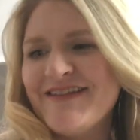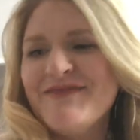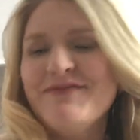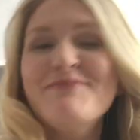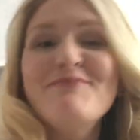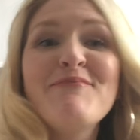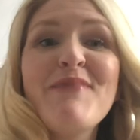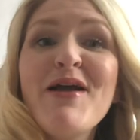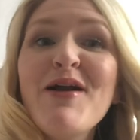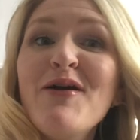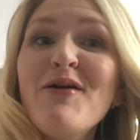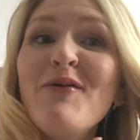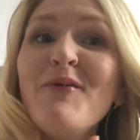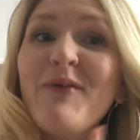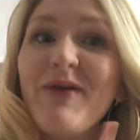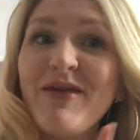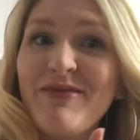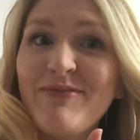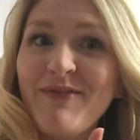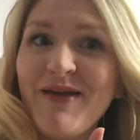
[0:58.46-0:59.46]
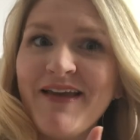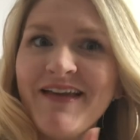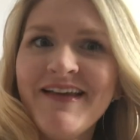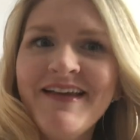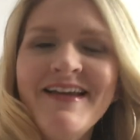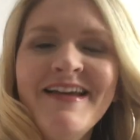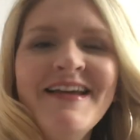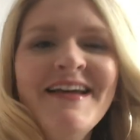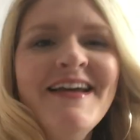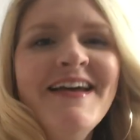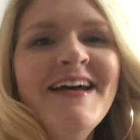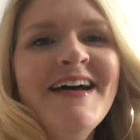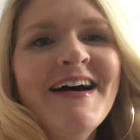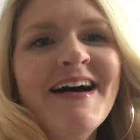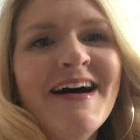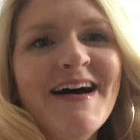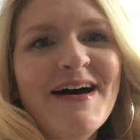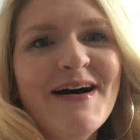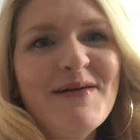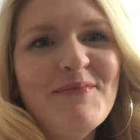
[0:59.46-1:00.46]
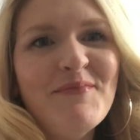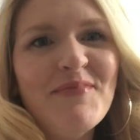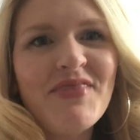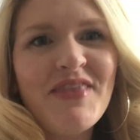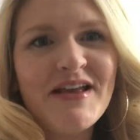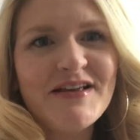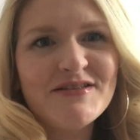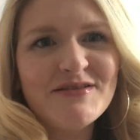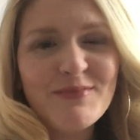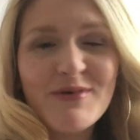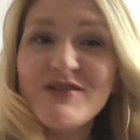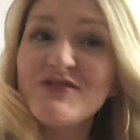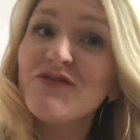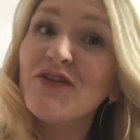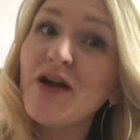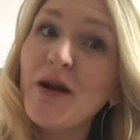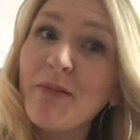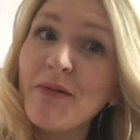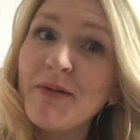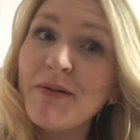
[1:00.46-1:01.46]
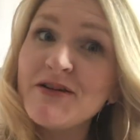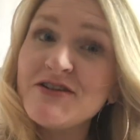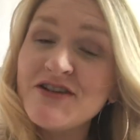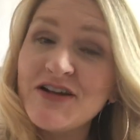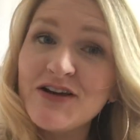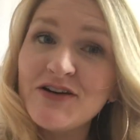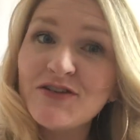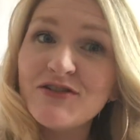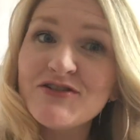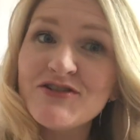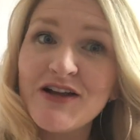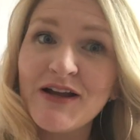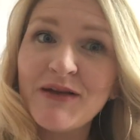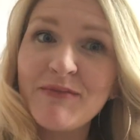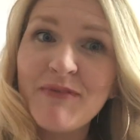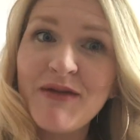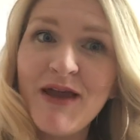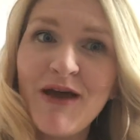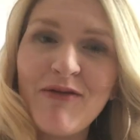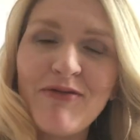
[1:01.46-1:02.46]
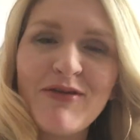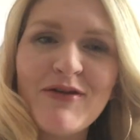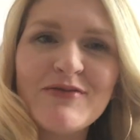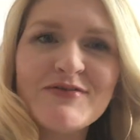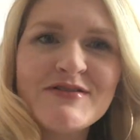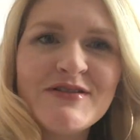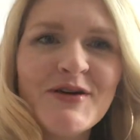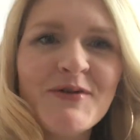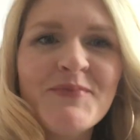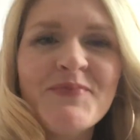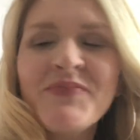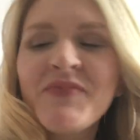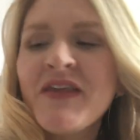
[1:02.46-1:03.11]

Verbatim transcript: so bear with me. Um, thanks so much for coming to my channel and checking me out though. So